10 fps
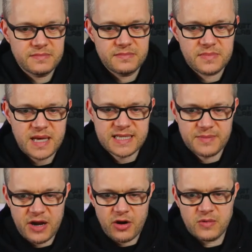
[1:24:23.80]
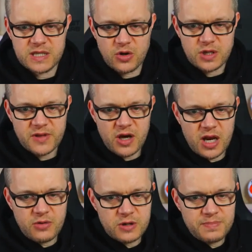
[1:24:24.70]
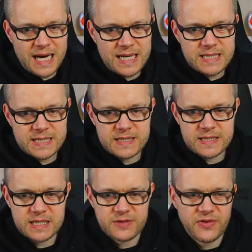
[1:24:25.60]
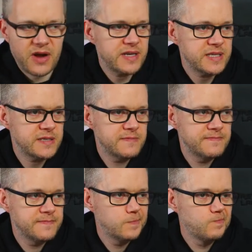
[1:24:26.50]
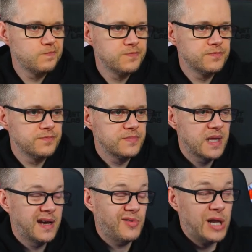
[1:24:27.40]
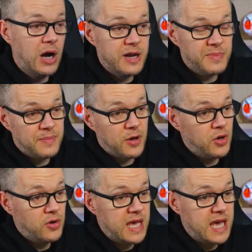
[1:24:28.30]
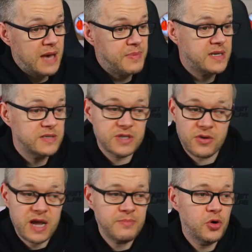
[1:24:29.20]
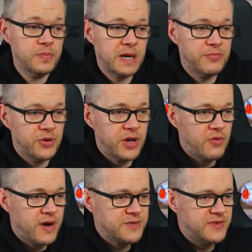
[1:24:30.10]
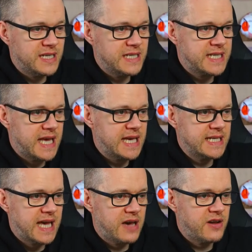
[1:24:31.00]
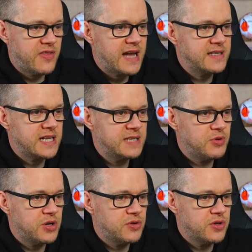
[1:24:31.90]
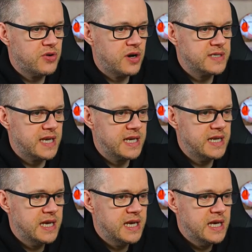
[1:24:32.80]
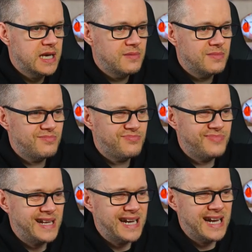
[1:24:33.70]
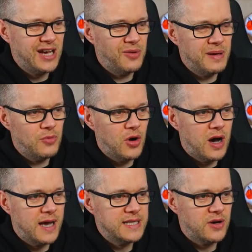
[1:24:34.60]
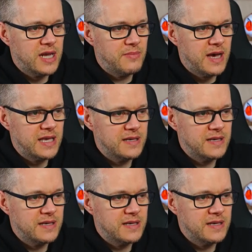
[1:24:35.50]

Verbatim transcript: Casemiro always looks for the Hollywood pass, says Faris. Well, United have been a bit unlucky here because it was a great ball by Bruno. Rashford didn't take it down. And then Antony's put a good cross in. Needed a little bit more height on it, mate.